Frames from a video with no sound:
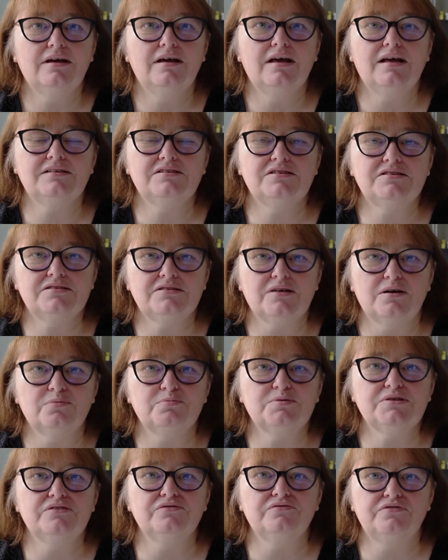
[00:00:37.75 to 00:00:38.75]
and
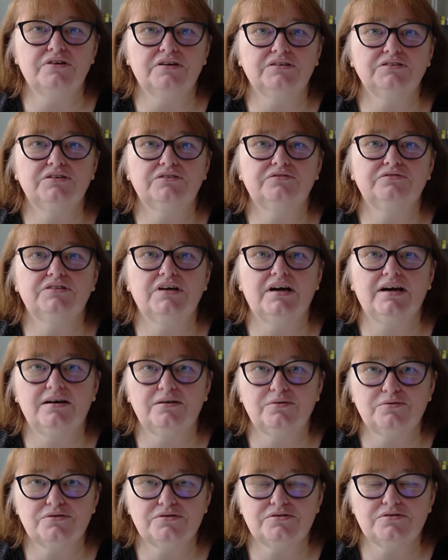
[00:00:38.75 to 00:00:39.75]
stops in front of the
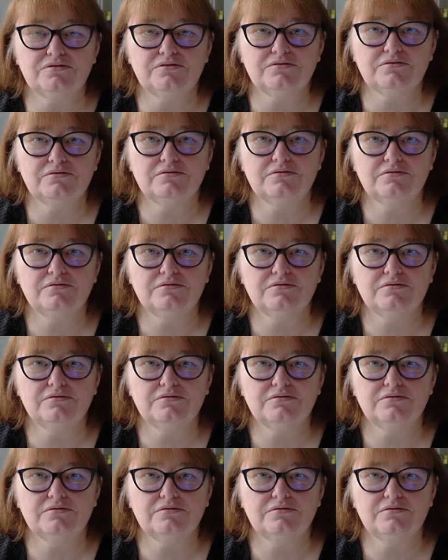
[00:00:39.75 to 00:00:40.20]
house.